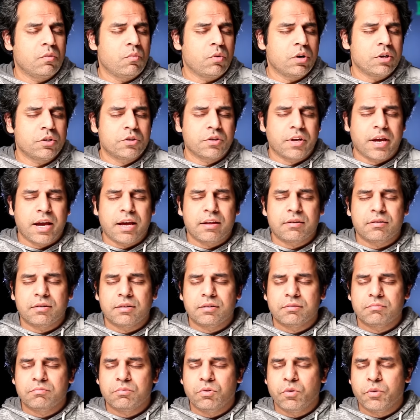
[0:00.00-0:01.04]
the world
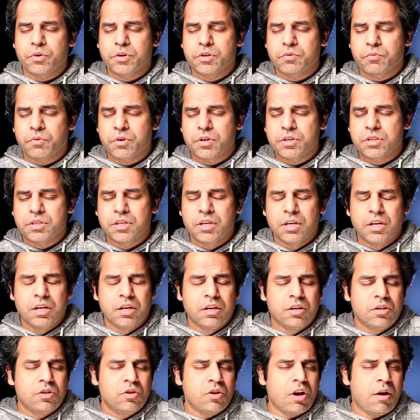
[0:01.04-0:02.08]
together, going towards
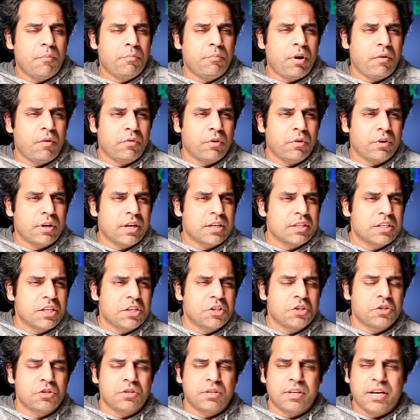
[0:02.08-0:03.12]
nonprofit
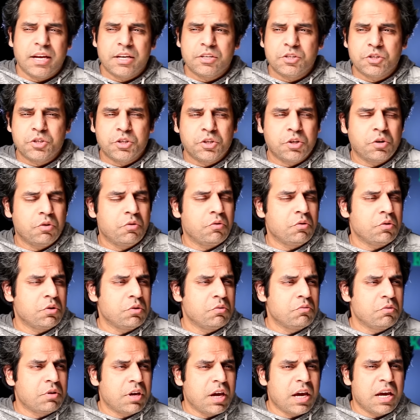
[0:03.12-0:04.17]
organization,
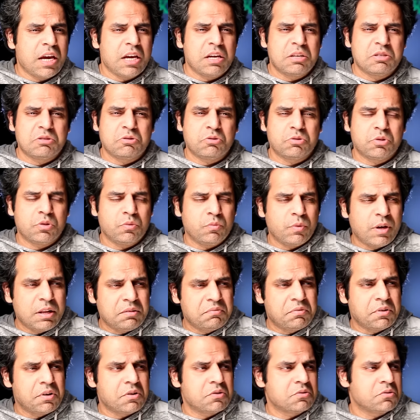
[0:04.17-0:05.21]
NGO, UK, social
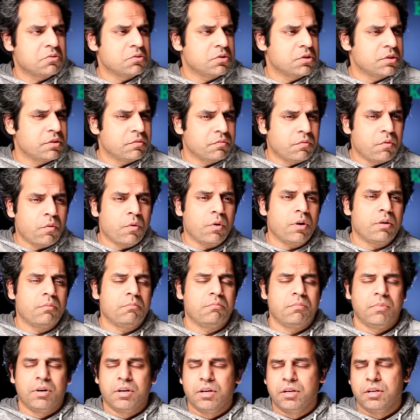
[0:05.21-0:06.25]
welfare, social
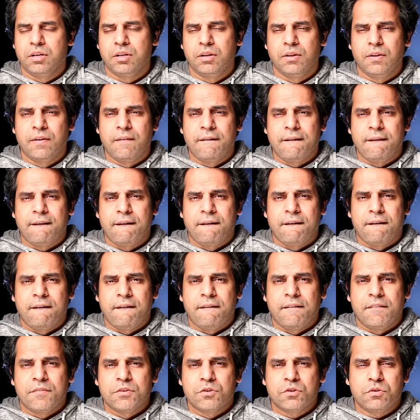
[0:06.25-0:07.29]
reform.
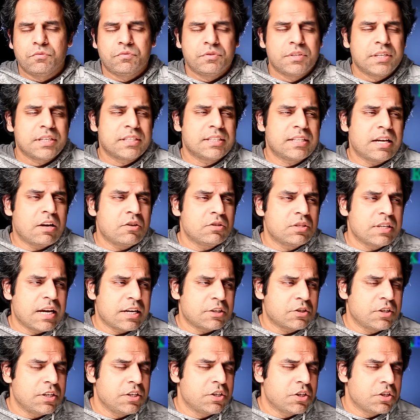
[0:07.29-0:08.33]
So 6th house
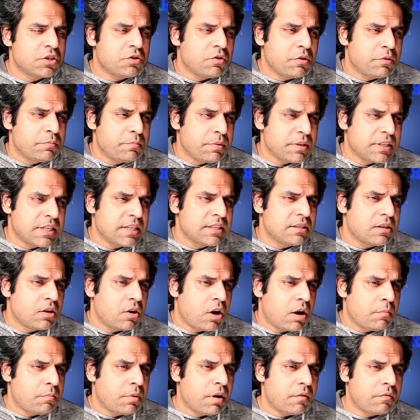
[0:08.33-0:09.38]
actually just represents a
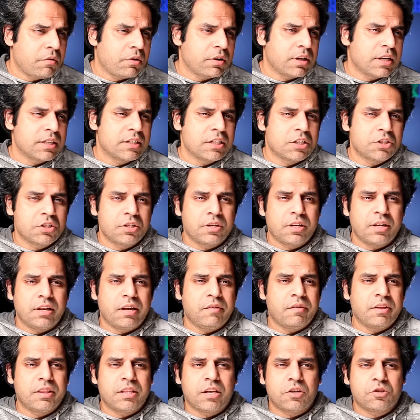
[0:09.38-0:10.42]
nonprofit organization.
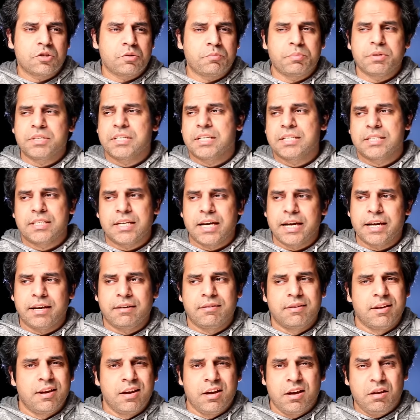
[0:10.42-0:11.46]
11th house represents
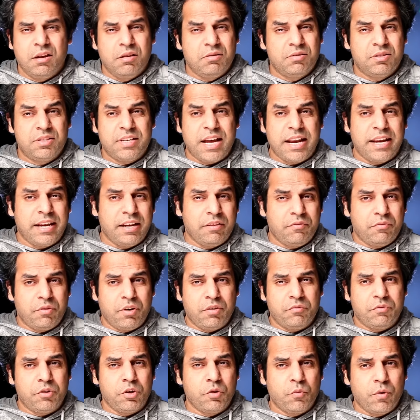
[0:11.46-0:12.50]
like standing in
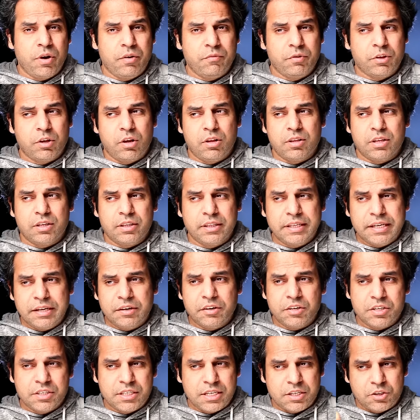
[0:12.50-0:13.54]
front of UN with all the
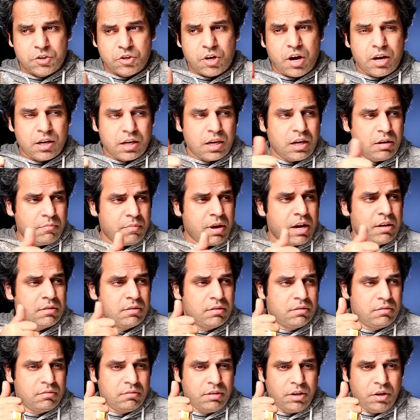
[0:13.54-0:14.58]
leaders and talking
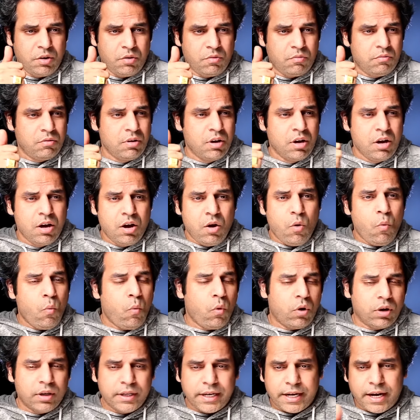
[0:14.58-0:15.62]
about, you know,
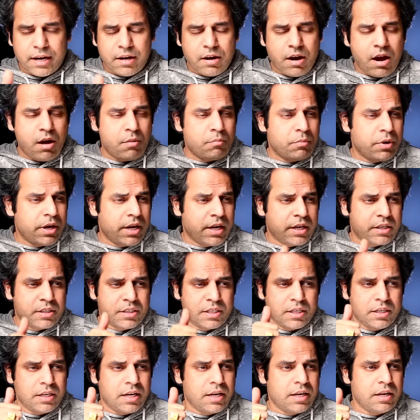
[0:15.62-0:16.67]
world
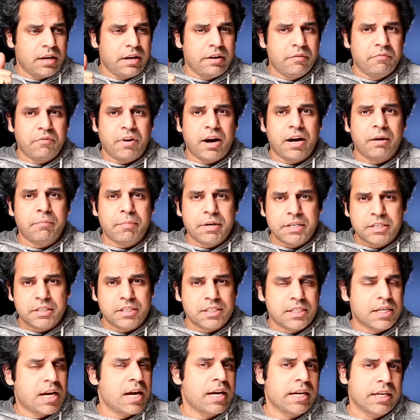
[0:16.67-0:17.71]
economics and environmental
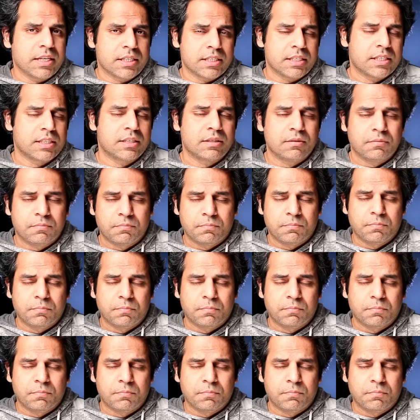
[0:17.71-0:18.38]
science.